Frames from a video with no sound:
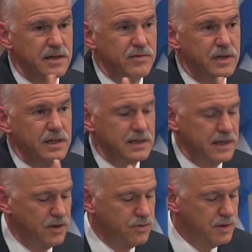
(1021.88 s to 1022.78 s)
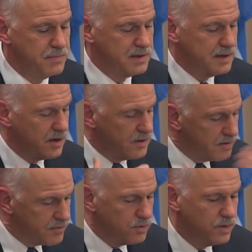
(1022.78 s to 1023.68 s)
and every country, but there are
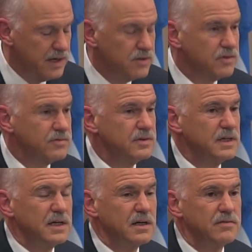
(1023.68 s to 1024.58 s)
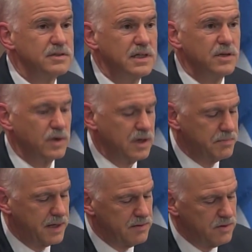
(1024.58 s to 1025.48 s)
different ways of seeing what
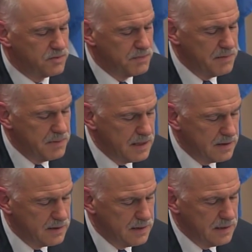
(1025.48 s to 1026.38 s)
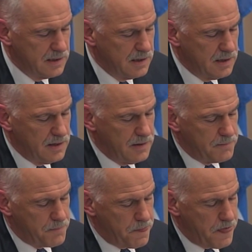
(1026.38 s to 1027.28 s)
competitiveness may mean
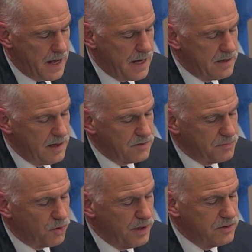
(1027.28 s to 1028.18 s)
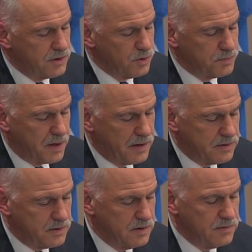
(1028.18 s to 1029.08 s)
as a more integral
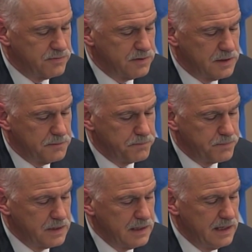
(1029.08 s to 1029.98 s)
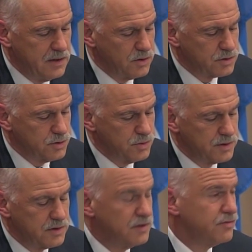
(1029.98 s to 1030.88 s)
part of dealing also
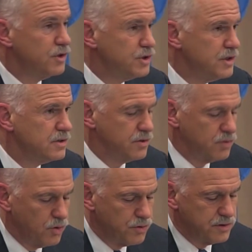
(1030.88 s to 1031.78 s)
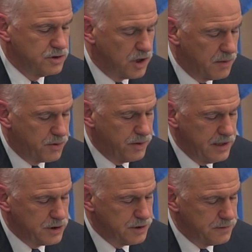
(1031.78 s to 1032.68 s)
with convergence, growth, and job
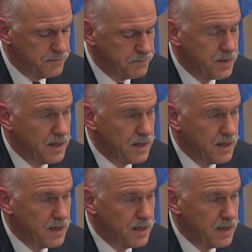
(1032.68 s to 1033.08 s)
creation,